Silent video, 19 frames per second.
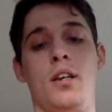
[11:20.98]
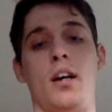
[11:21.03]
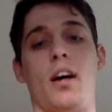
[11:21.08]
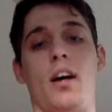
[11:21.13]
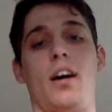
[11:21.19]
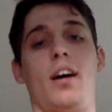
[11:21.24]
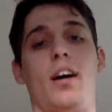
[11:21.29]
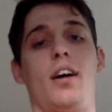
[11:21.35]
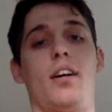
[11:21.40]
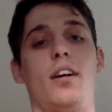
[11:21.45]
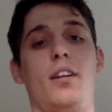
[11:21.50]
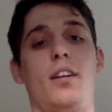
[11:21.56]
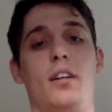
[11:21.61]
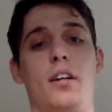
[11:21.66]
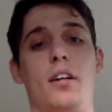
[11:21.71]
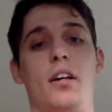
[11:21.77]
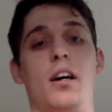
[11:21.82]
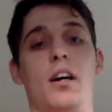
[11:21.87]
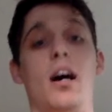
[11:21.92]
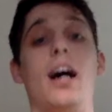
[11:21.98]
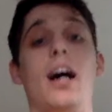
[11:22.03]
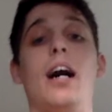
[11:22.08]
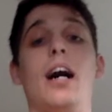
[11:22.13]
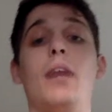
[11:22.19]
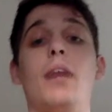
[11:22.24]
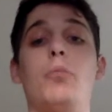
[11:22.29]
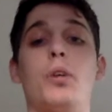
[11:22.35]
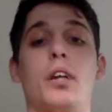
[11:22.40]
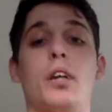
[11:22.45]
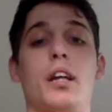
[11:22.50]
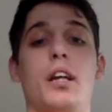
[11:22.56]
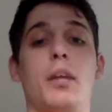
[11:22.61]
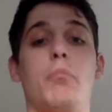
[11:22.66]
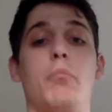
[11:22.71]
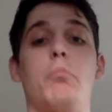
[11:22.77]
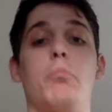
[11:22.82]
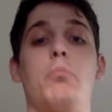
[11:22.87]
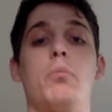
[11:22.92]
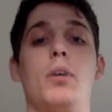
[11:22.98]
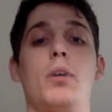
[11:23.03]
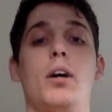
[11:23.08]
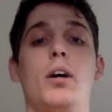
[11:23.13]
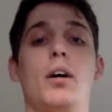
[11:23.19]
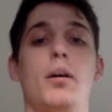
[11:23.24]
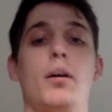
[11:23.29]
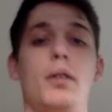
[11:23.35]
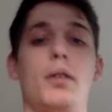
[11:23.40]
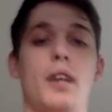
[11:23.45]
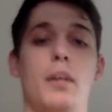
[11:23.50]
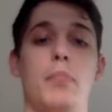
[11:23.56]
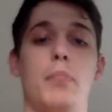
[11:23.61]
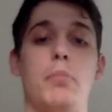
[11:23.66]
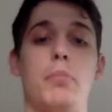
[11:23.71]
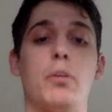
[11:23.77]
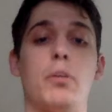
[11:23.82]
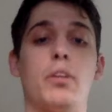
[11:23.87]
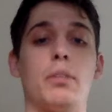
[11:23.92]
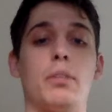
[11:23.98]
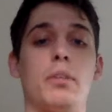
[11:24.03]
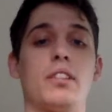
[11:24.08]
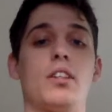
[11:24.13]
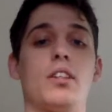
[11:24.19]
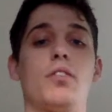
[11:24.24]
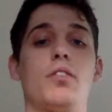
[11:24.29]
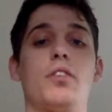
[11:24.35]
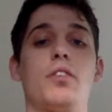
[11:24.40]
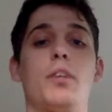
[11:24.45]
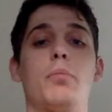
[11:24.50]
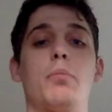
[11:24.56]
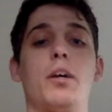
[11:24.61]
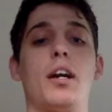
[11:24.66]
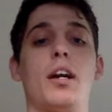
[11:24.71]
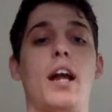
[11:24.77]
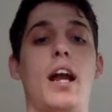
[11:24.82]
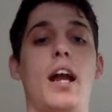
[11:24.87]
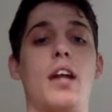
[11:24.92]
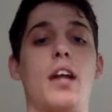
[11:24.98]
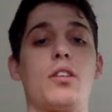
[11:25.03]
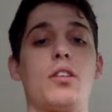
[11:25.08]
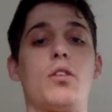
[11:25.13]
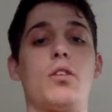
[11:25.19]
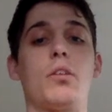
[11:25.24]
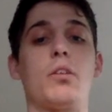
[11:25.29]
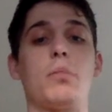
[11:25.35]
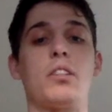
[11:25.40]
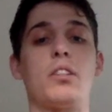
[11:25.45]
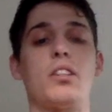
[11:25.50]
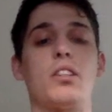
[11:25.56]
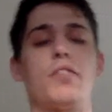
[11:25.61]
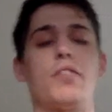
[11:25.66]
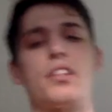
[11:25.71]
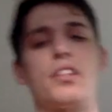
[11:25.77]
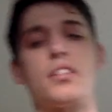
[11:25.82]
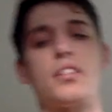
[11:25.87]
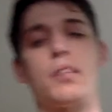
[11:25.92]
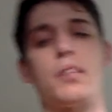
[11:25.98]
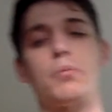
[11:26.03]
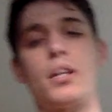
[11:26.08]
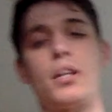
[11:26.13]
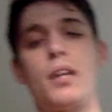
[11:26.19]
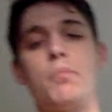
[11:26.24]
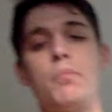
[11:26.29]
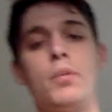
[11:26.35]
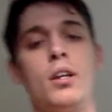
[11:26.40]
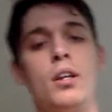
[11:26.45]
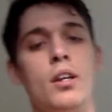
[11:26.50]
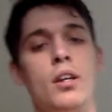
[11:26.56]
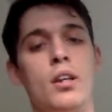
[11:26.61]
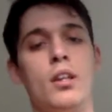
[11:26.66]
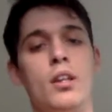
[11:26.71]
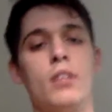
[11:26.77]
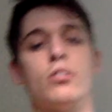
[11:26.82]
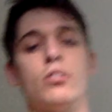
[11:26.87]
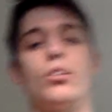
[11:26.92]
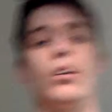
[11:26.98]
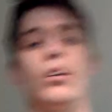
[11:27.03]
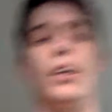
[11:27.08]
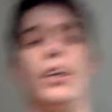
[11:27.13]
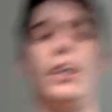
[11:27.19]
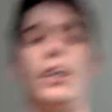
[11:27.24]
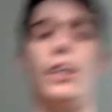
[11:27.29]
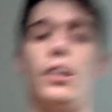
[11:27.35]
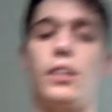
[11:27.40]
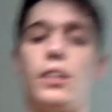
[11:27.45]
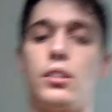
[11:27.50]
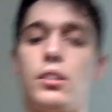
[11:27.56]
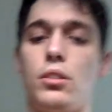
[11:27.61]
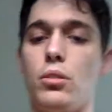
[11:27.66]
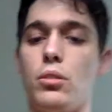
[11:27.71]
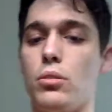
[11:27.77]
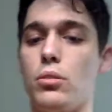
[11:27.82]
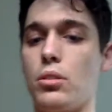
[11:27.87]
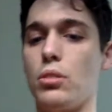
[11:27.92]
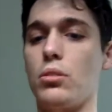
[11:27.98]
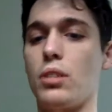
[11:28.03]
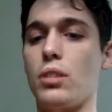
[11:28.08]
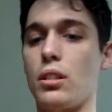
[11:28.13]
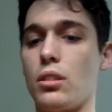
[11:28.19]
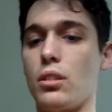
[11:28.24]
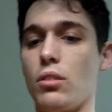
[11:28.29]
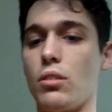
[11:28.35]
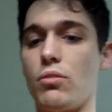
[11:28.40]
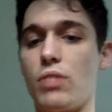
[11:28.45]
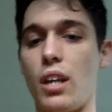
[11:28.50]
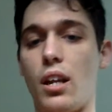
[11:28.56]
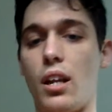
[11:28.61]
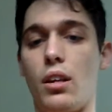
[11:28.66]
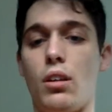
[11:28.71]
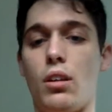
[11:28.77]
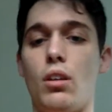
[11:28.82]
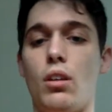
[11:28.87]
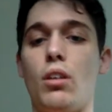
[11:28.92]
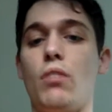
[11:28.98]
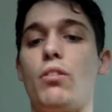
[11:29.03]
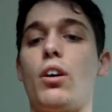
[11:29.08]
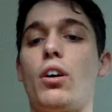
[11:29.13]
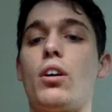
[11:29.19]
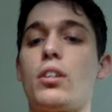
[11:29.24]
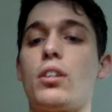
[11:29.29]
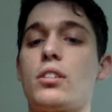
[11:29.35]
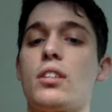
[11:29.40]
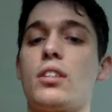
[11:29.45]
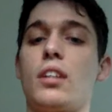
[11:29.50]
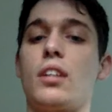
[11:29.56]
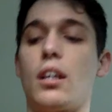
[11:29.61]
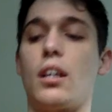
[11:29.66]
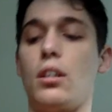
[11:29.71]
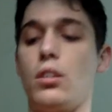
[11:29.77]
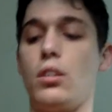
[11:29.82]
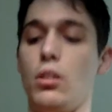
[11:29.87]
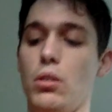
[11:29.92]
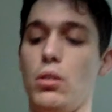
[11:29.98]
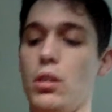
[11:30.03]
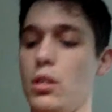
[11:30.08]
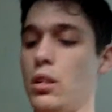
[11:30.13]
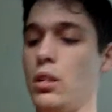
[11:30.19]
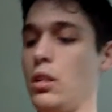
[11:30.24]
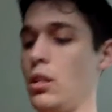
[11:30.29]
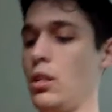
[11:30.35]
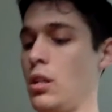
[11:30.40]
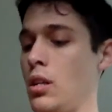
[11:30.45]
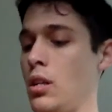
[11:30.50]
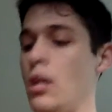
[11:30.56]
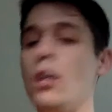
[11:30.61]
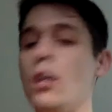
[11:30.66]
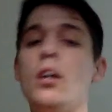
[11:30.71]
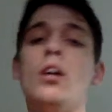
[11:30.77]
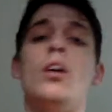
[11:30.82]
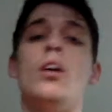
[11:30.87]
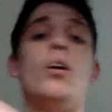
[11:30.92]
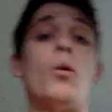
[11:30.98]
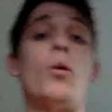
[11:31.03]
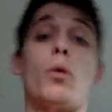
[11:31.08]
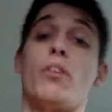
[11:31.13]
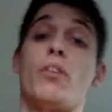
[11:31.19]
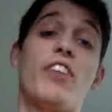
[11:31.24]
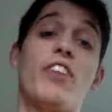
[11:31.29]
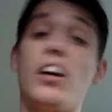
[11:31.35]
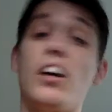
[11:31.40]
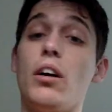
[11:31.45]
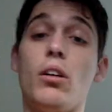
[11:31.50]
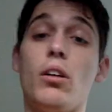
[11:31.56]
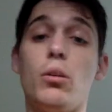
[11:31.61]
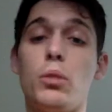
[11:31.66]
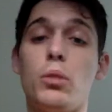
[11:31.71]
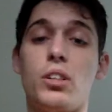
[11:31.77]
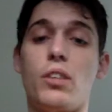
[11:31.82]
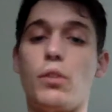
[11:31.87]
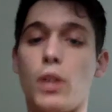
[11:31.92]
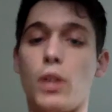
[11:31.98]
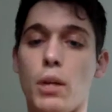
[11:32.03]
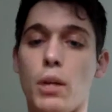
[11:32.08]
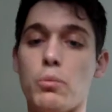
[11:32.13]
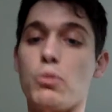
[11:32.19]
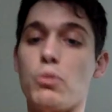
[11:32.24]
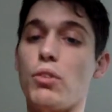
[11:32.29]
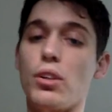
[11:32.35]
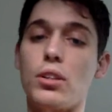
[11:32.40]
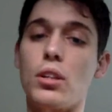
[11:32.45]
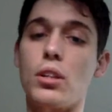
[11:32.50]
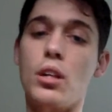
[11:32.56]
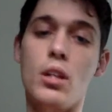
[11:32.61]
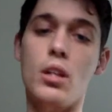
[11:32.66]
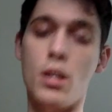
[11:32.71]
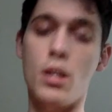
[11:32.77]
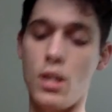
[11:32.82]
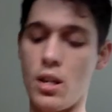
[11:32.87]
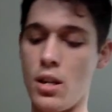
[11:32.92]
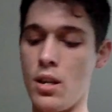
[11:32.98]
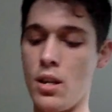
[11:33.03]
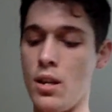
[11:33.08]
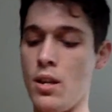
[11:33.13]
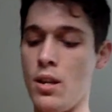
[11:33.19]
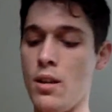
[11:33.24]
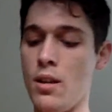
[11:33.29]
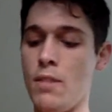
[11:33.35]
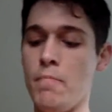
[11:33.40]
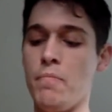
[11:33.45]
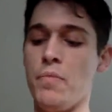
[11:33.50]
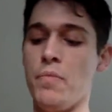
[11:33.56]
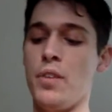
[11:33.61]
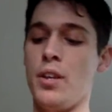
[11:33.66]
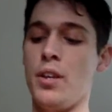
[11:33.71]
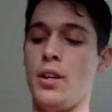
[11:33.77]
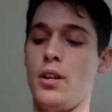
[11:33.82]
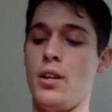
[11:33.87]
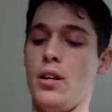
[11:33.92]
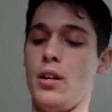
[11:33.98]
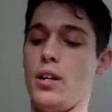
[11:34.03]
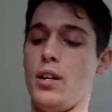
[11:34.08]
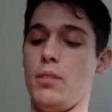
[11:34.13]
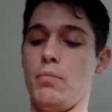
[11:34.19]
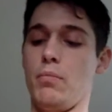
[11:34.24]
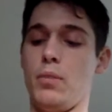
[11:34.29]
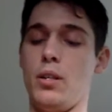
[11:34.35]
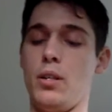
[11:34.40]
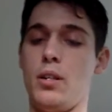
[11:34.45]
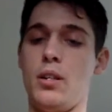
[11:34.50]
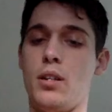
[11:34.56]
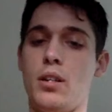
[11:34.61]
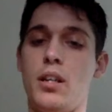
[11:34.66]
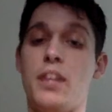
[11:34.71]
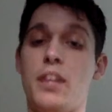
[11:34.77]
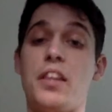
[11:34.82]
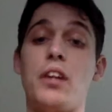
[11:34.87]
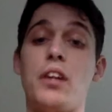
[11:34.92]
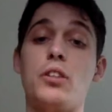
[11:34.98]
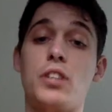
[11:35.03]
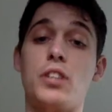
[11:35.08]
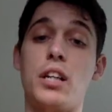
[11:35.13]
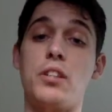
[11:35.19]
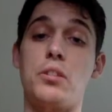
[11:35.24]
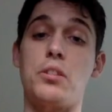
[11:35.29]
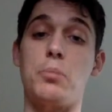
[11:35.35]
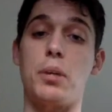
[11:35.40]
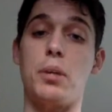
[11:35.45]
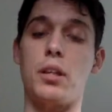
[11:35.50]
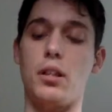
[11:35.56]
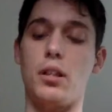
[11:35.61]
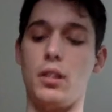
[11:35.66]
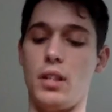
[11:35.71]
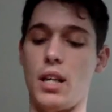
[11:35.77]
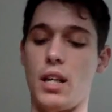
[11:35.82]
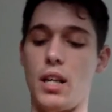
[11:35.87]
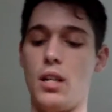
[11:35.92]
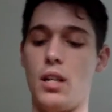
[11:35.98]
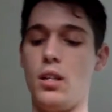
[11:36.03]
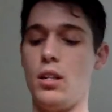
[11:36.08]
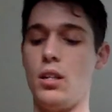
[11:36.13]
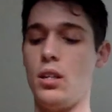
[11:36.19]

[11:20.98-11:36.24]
I'm working at building myself up and toning myself at the same time, so I like to do 2 sets of 10 of the hardest thing I can do, or fail, whichever comes first. And that'll change depending on the day.